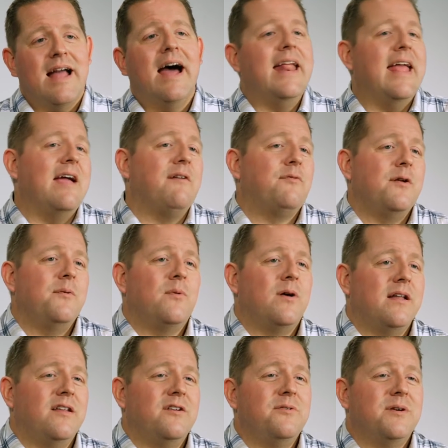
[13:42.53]
not
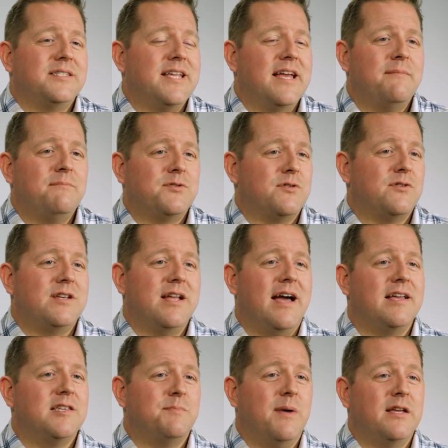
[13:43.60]
everyone who attempts or
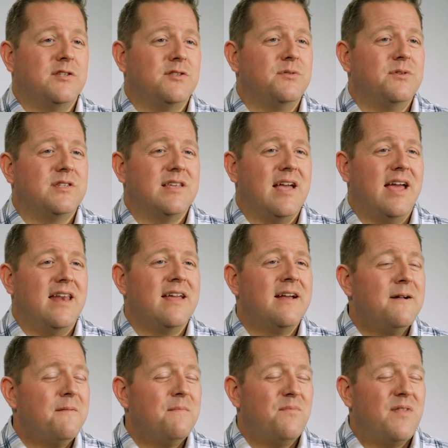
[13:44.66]
dies by
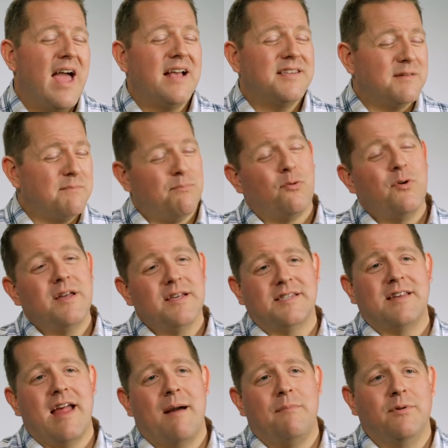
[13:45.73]
suicide has a
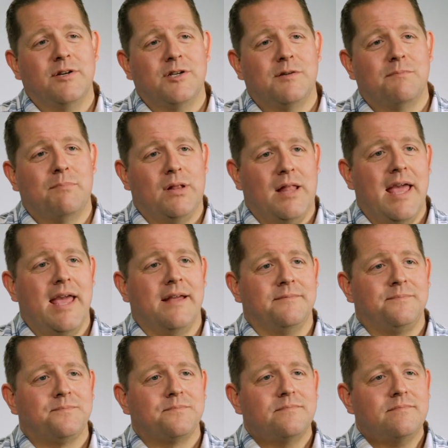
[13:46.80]
pre-established
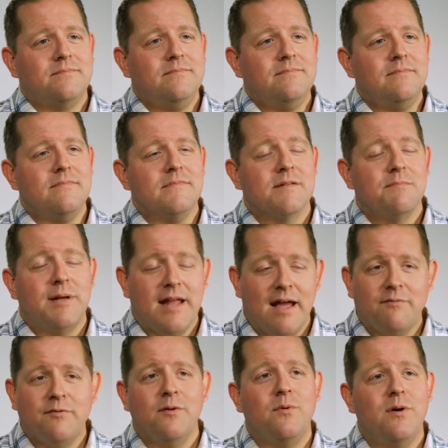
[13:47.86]
plan. But
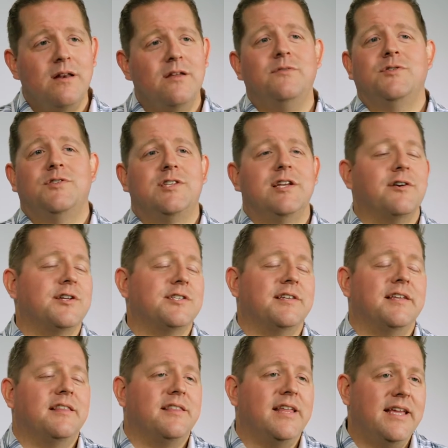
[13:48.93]
everyone who's
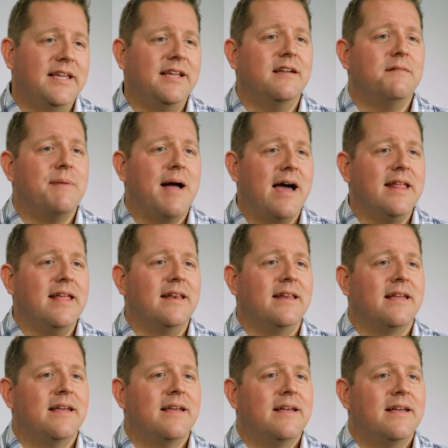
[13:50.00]
seriously thinking about
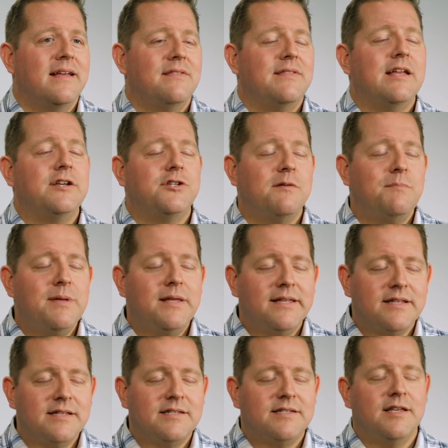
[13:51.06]
it, they should be
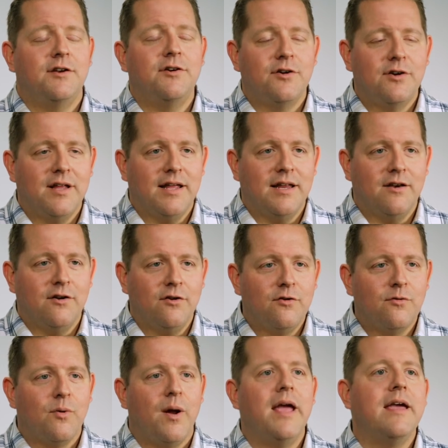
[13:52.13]
considered
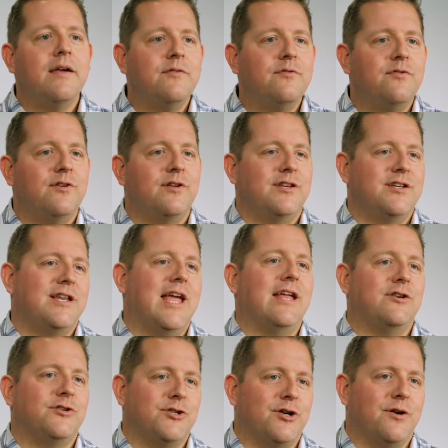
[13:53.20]
in grave
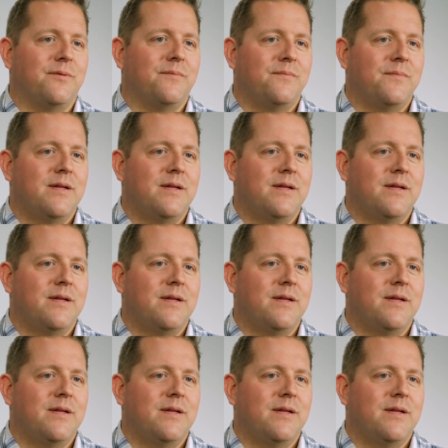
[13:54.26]
danger.